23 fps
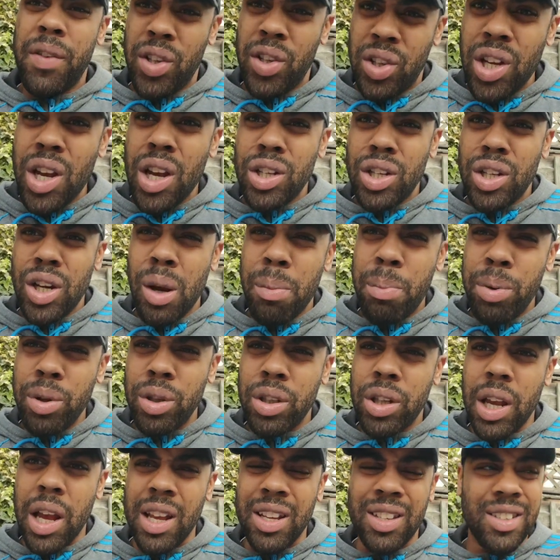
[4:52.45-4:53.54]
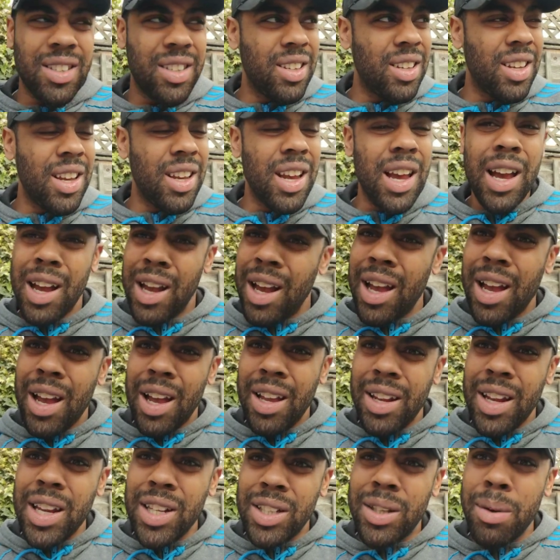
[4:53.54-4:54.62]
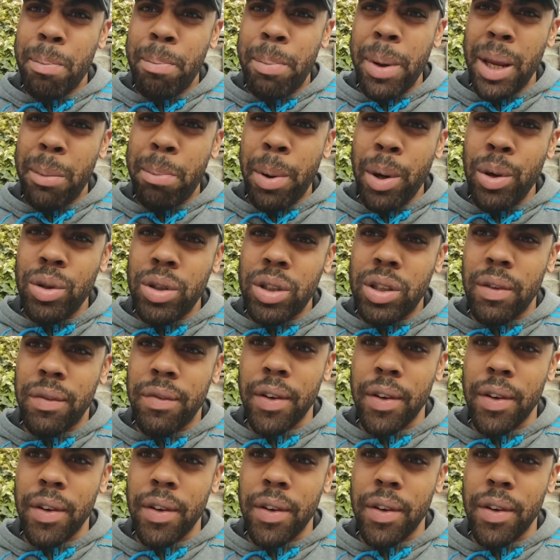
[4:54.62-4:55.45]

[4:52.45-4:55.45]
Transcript: for Sergio Busquets. And that's some big boots to